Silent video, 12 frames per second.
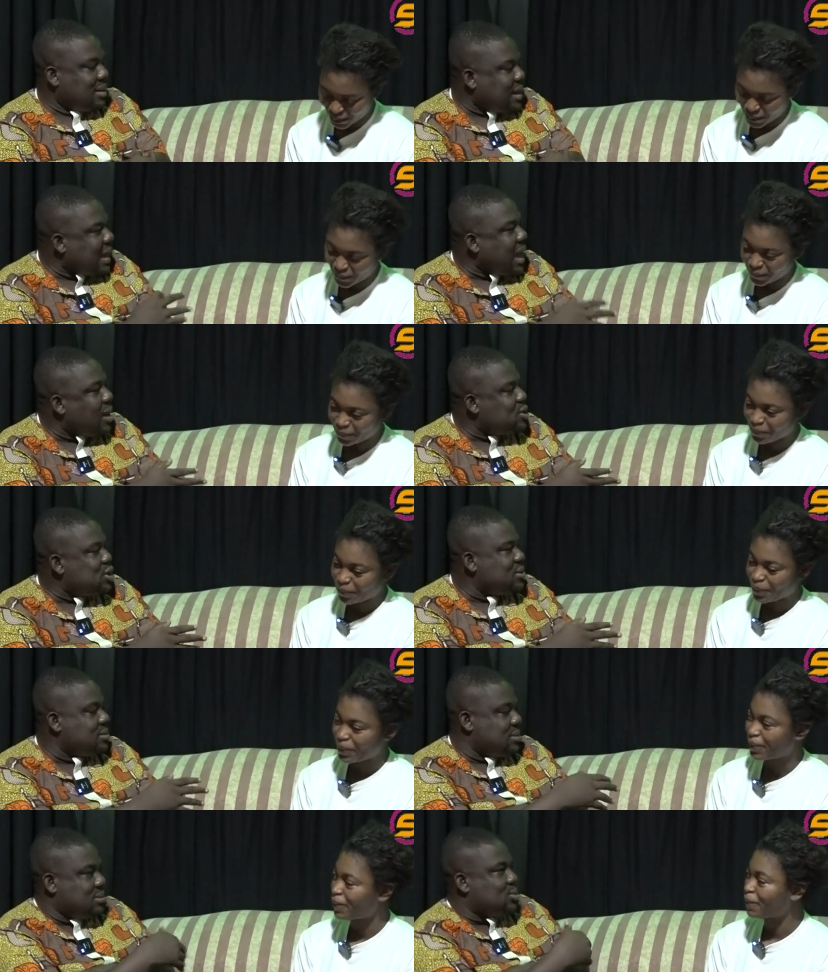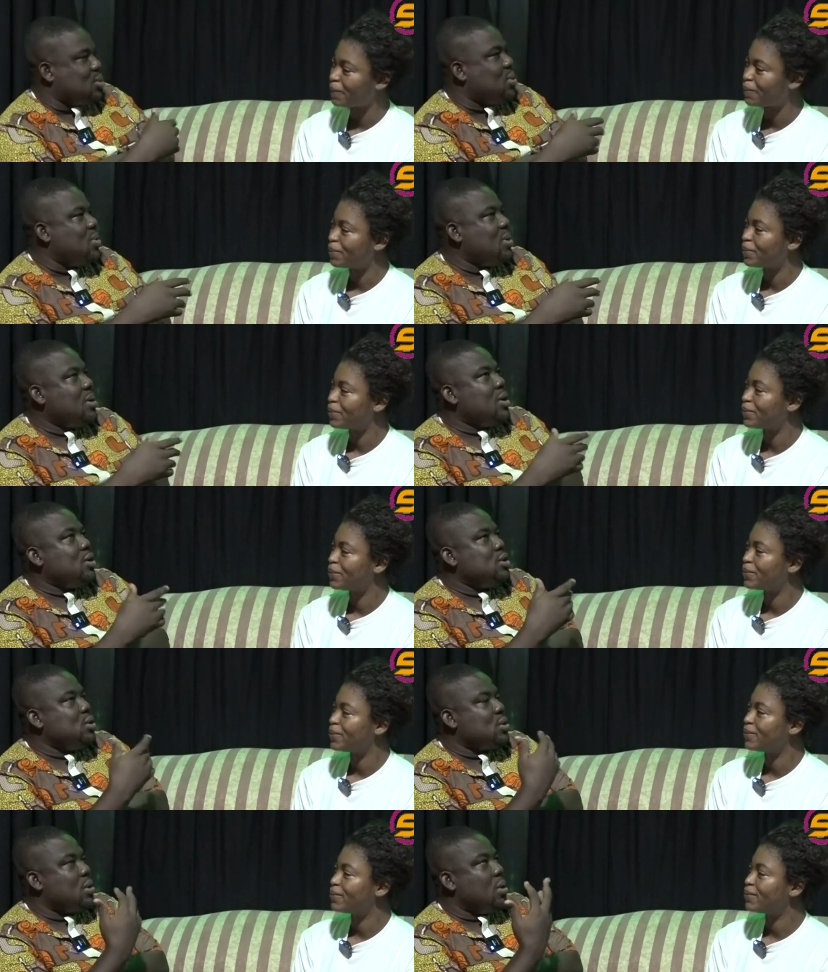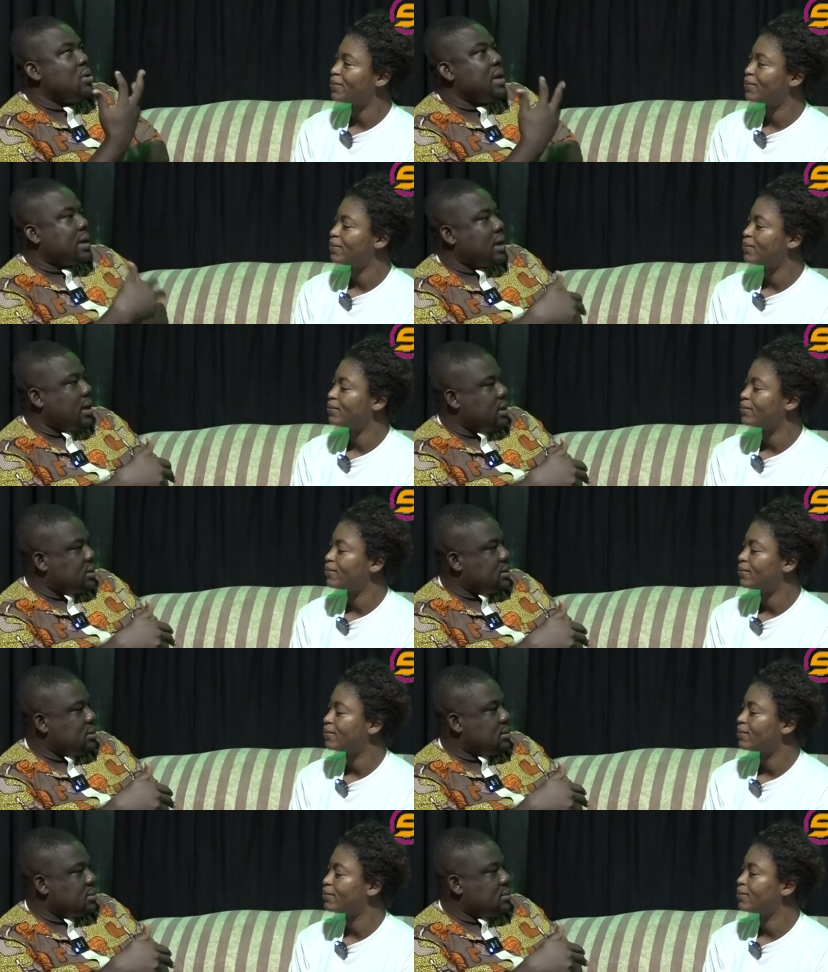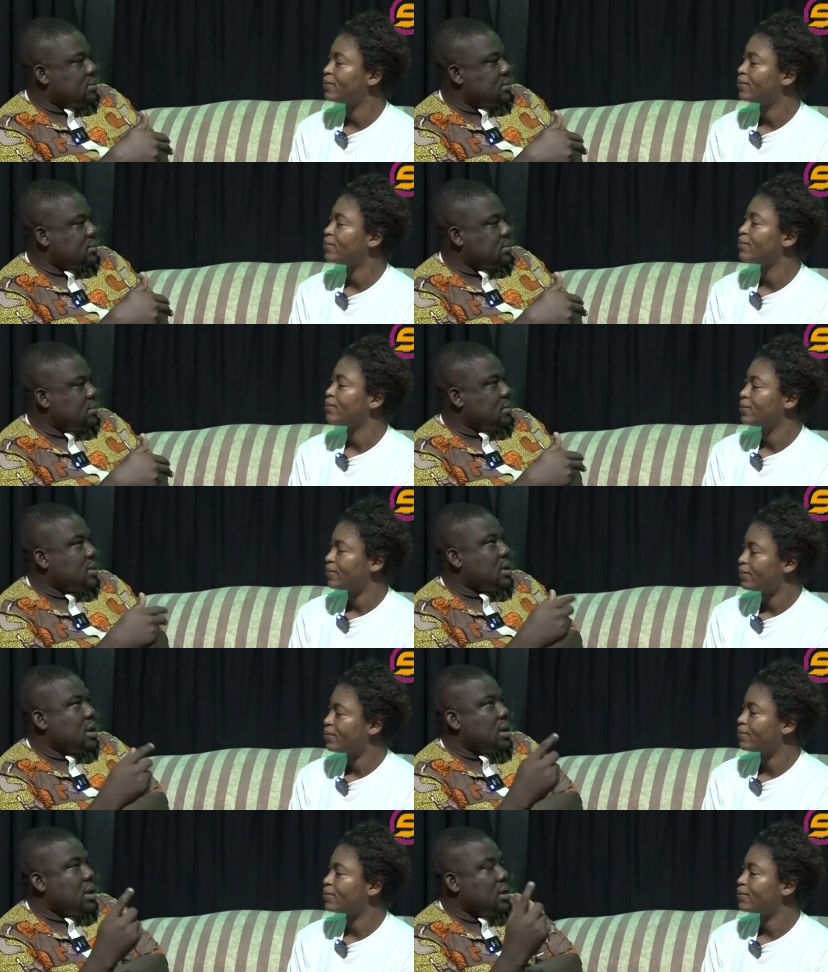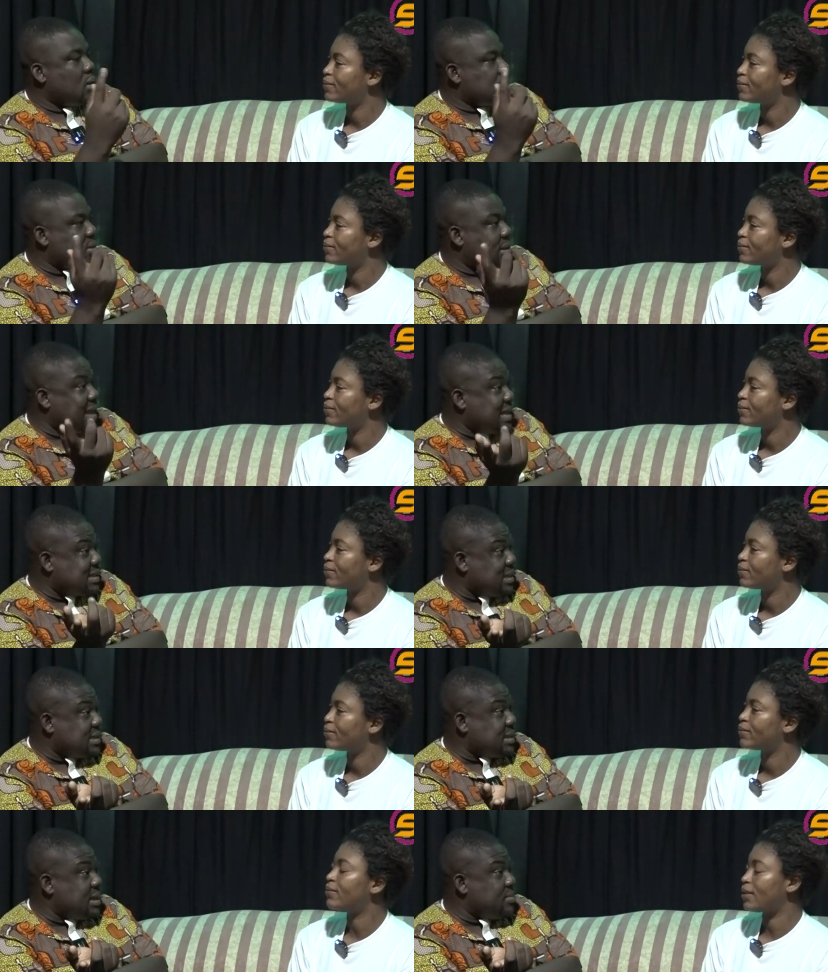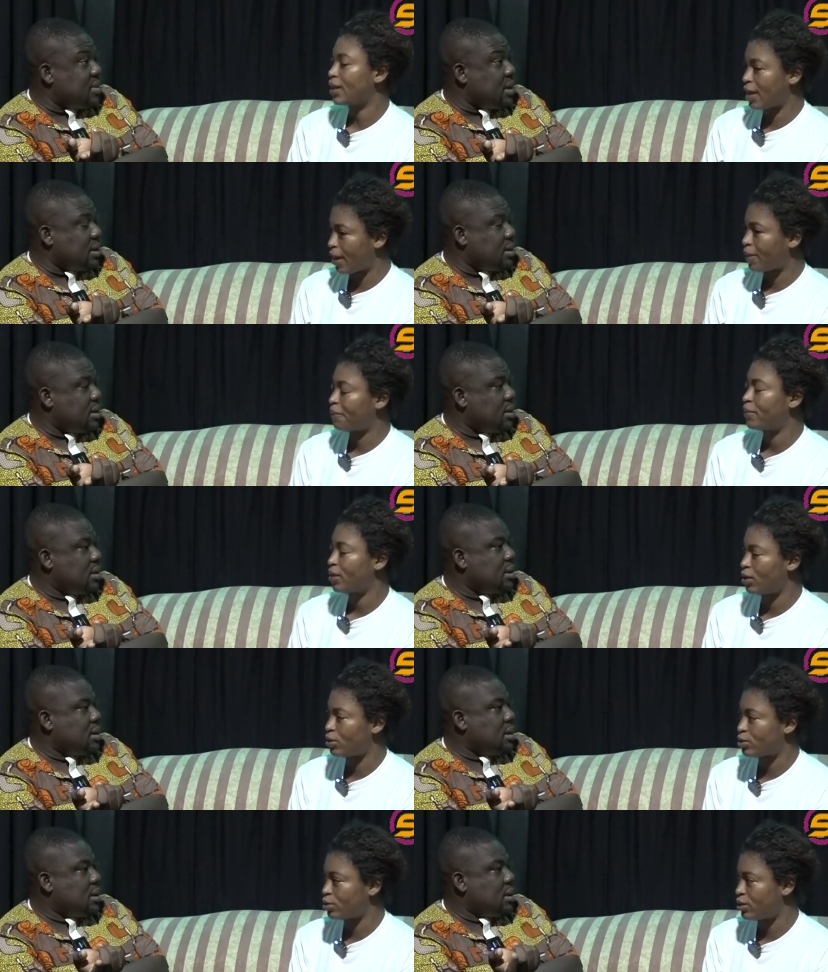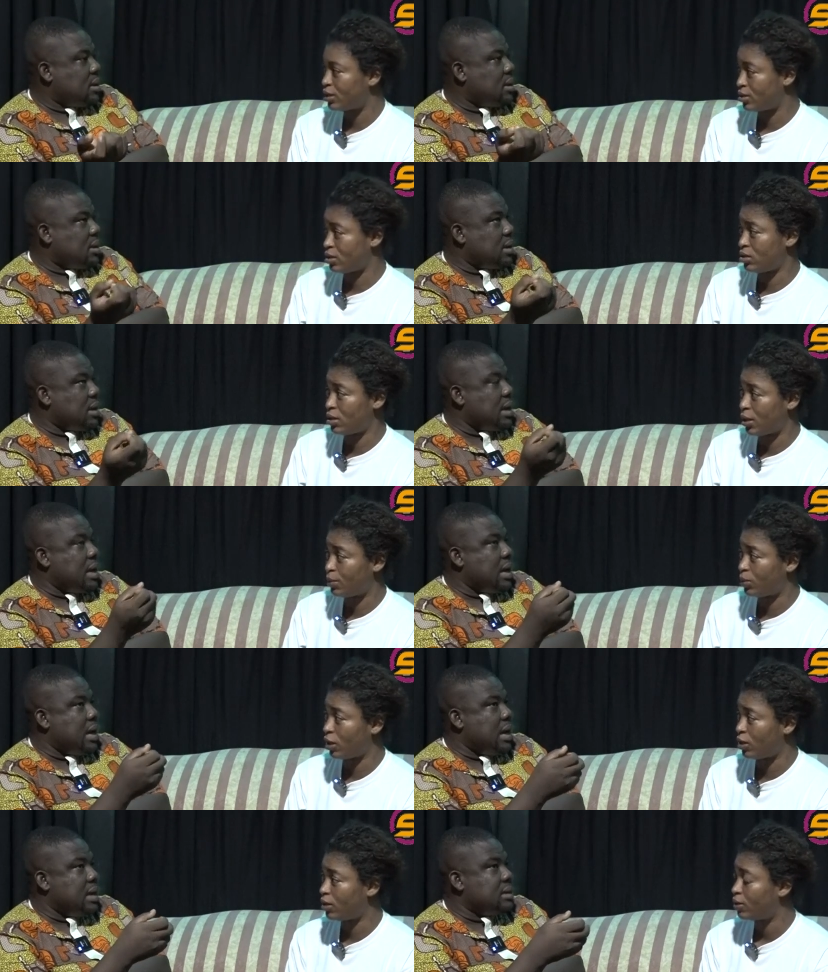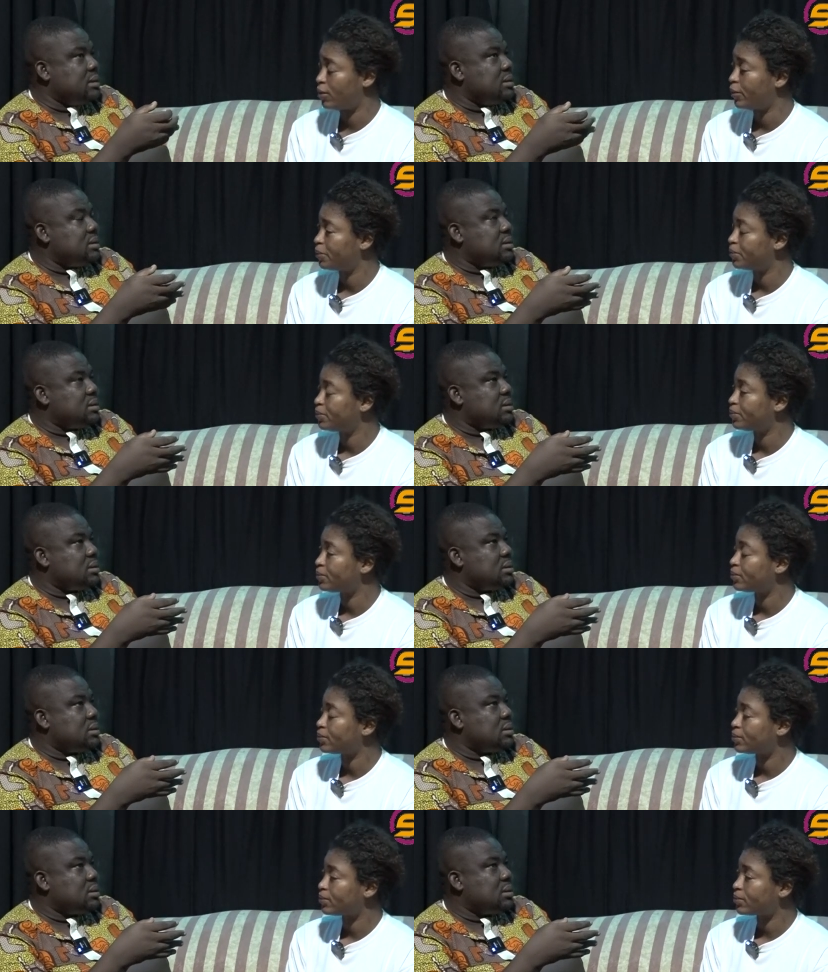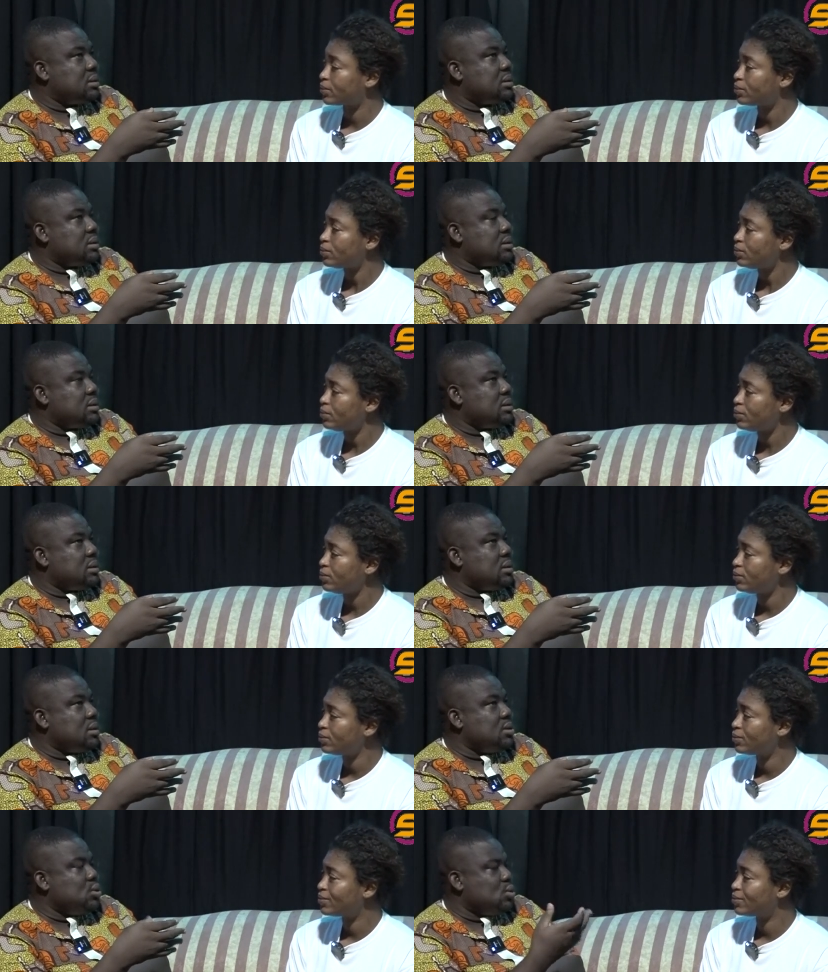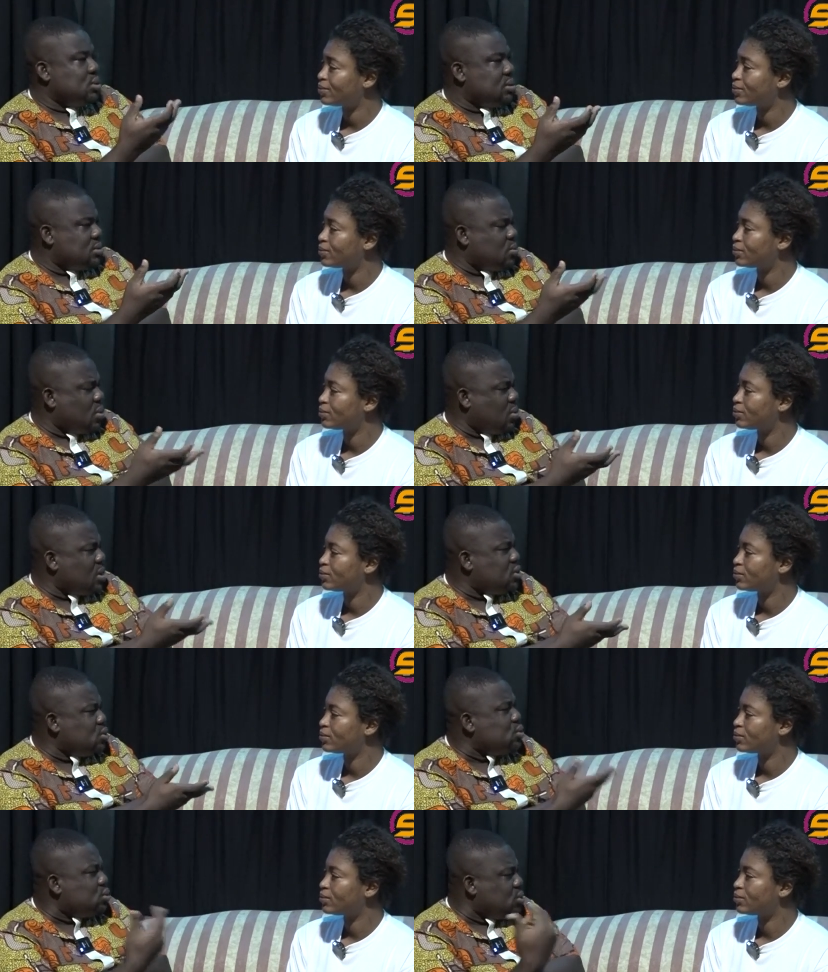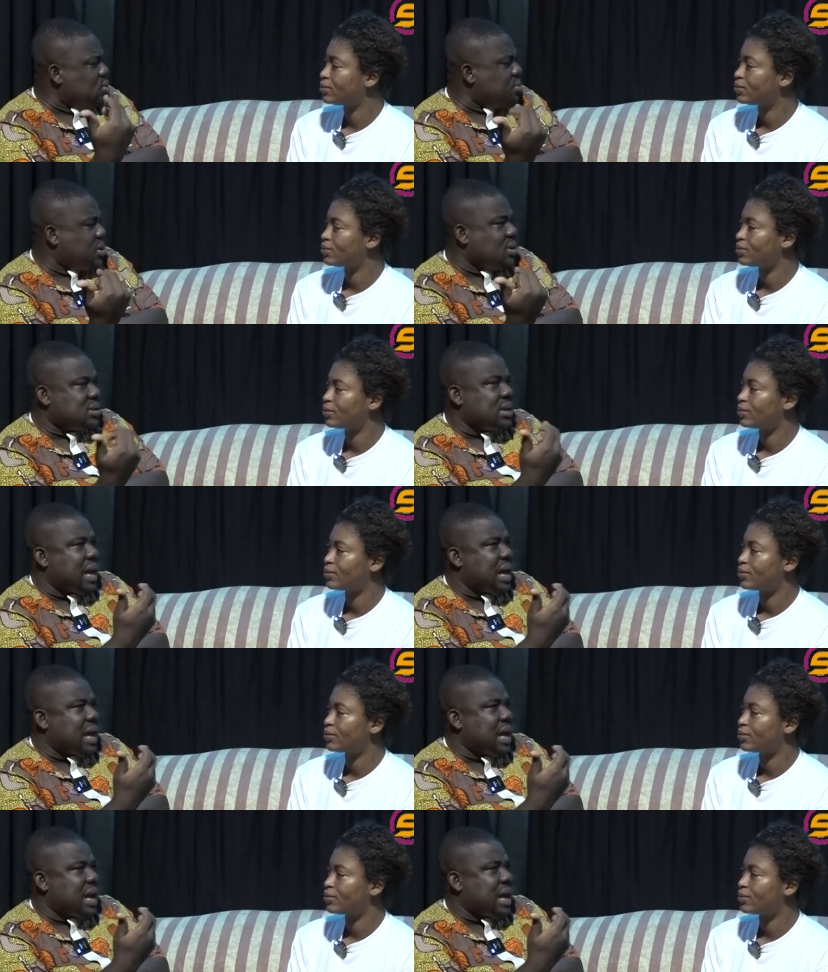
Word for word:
Speaker 1: Like, how do you? So you go naked. He also does the same
Speaker 2: thing. Yeah,
Speaker 1: he
Speaker 2: also does the same thing. And
Speaker 1: you, what do you do? Because